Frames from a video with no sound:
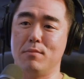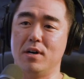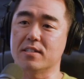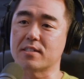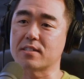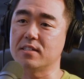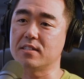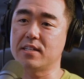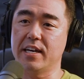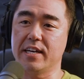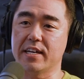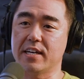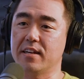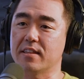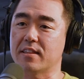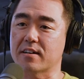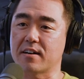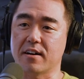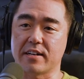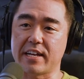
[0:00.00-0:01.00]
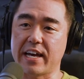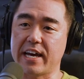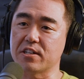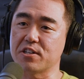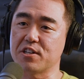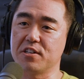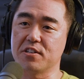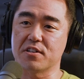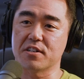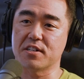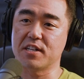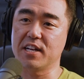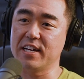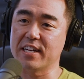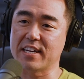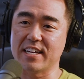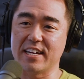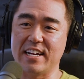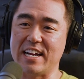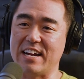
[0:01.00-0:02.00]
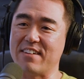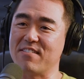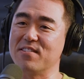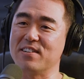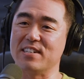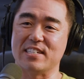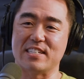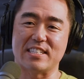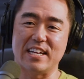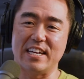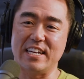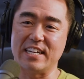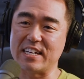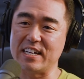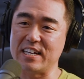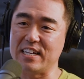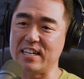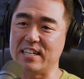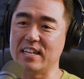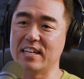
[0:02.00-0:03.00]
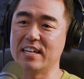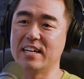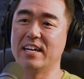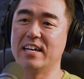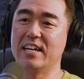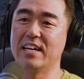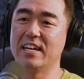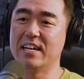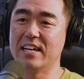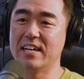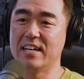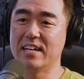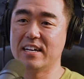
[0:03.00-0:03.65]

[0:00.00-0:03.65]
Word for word: Musk is taking it. The Kardashians. Everybody's taking, taking it. Everybody's taking it. Uh, what